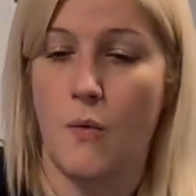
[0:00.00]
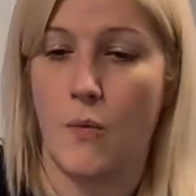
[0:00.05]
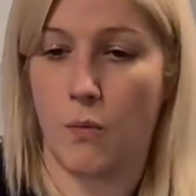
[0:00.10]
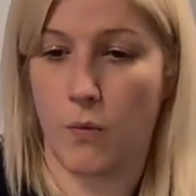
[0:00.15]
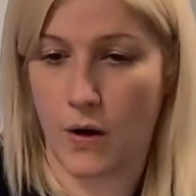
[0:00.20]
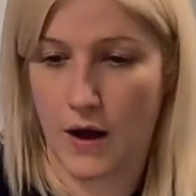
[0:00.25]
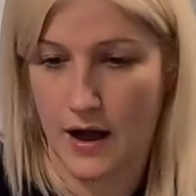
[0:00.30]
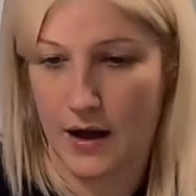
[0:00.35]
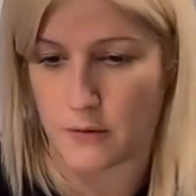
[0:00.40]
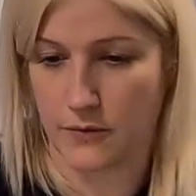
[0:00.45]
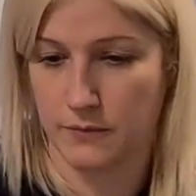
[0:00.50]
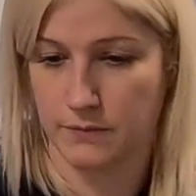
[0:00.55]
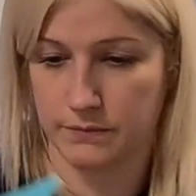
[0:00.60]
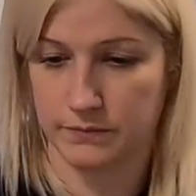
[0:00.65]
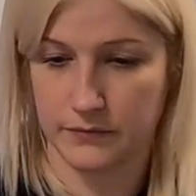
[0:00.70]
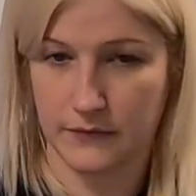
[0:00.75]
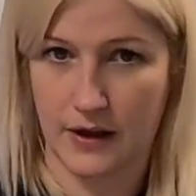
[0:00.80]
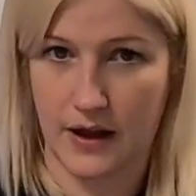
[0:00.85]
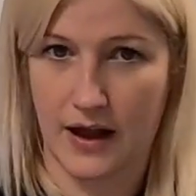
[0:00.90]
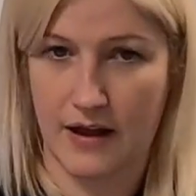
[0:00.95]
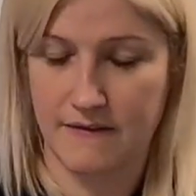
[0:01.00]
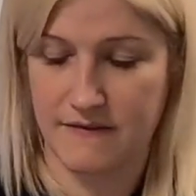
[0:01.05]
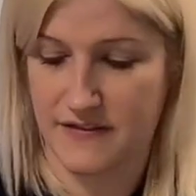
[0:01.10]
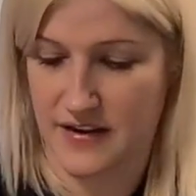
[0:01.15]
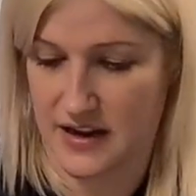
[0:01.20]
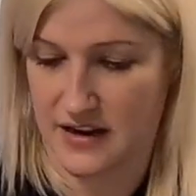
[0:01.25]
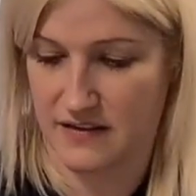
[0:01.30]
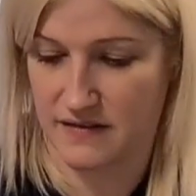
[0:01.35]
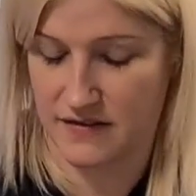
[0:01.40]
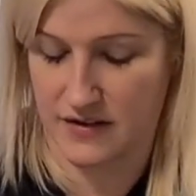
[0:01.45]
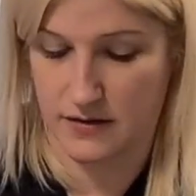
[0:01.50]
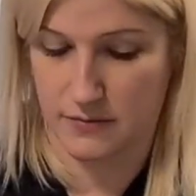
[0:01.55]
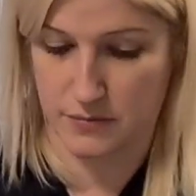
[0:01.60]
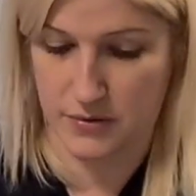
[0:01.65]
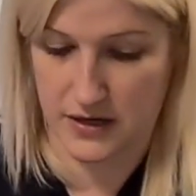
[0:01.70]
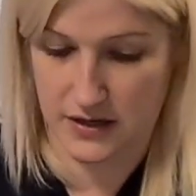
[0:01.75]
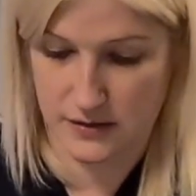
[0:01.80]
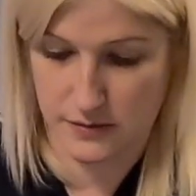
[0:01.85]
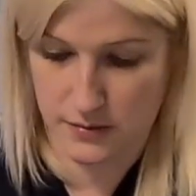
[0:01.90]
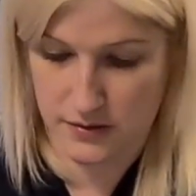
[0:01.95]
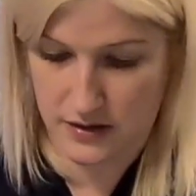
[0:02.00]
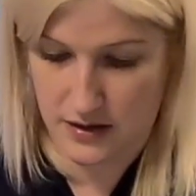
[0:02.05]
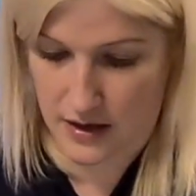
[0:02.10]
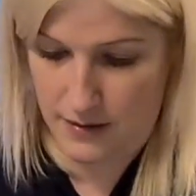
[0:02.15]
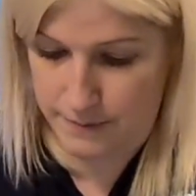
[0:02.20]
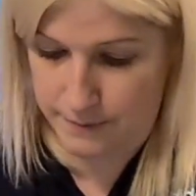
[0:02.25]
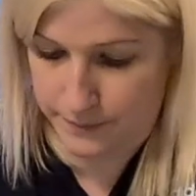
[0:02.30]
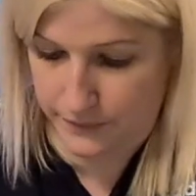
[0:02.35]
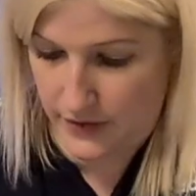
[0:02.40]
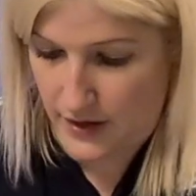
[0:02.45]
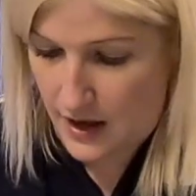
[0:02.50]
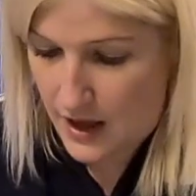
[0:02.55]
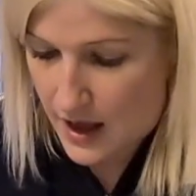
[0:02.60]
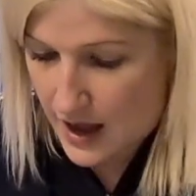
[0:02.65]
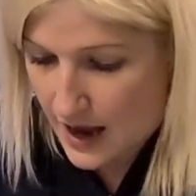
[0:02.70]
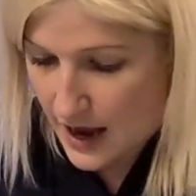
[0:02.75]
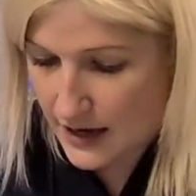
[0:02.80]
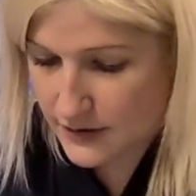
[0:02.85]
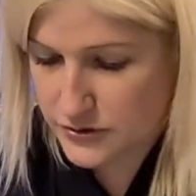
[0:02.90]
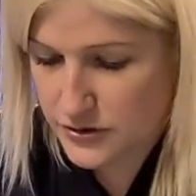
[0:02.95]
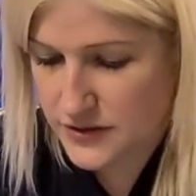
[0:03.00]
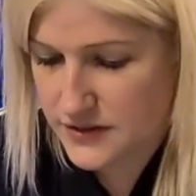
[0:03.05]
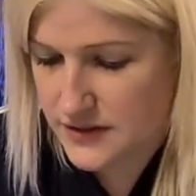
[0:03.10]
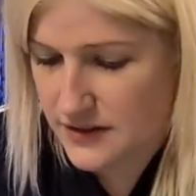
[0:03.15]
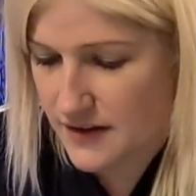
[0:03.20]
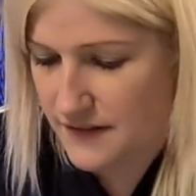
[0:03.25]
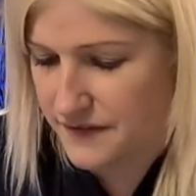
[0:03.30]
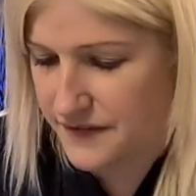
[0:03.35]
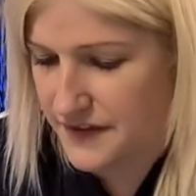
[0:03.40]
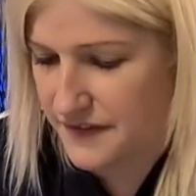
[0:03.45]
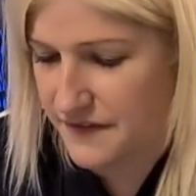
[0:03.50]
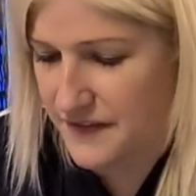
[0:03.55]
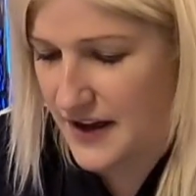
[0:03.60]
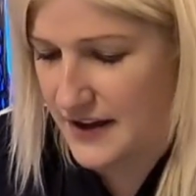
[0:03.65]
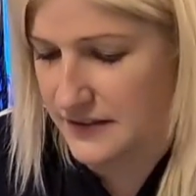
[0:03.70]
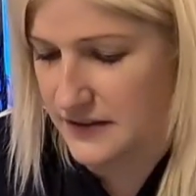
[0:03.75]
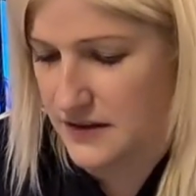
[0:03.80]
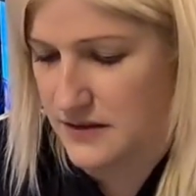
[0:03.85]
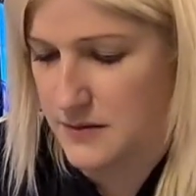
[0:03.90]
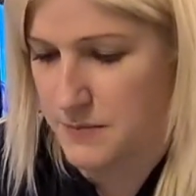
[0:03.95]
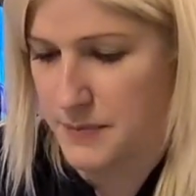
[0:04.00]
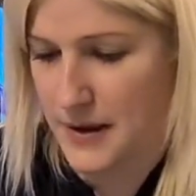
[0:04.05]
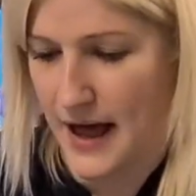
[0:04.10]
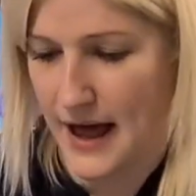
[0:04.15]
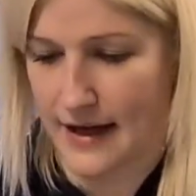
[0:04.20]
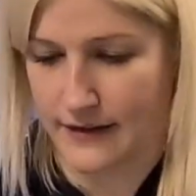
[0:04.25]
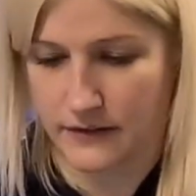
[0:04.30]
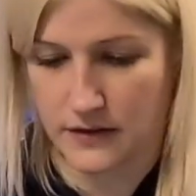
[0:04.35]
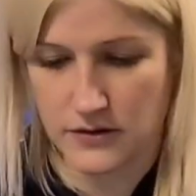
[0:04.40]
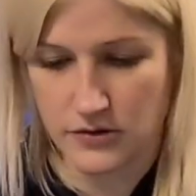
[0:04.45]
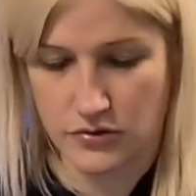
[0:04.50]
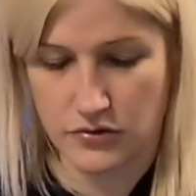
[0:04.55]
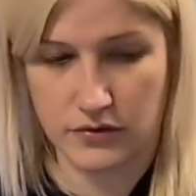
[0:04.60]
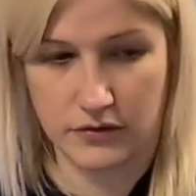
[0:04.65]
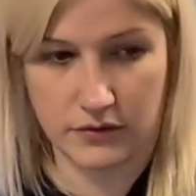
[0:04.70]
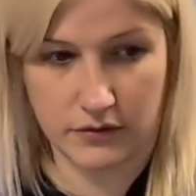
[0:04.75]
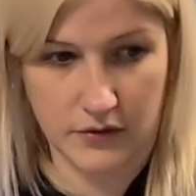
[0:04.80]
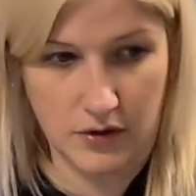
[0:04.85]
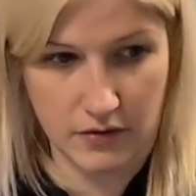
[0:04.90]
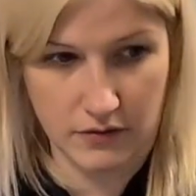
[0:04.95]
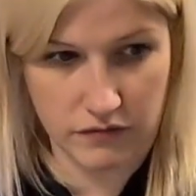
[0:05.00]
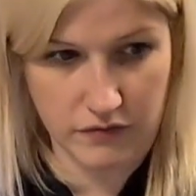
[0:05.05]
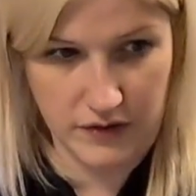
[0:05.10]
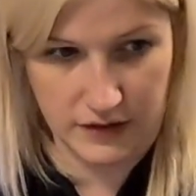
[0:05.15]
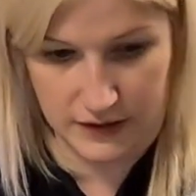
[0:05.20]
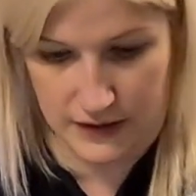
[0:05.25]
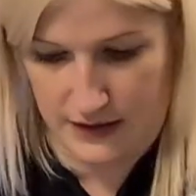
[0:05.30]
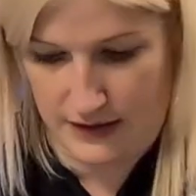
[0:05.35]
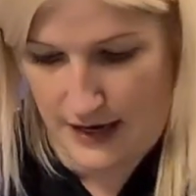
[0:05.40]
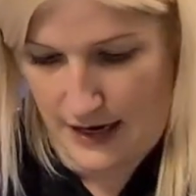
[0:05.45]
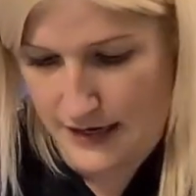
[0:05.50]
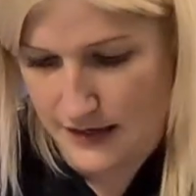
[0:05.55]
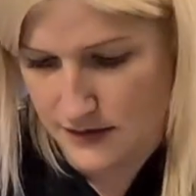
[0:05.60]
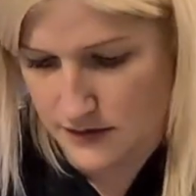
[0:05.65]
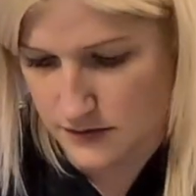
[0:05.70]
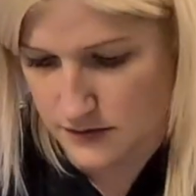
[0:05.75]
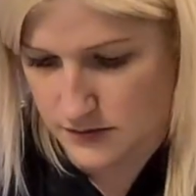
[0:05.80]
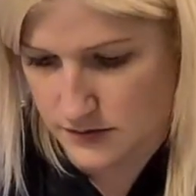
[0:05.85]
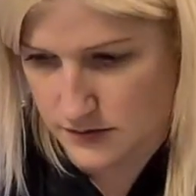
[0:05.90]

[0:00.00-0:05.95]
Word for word: Wow, I'm very, very impressed with that. I just love the fact that the palettes look really nice.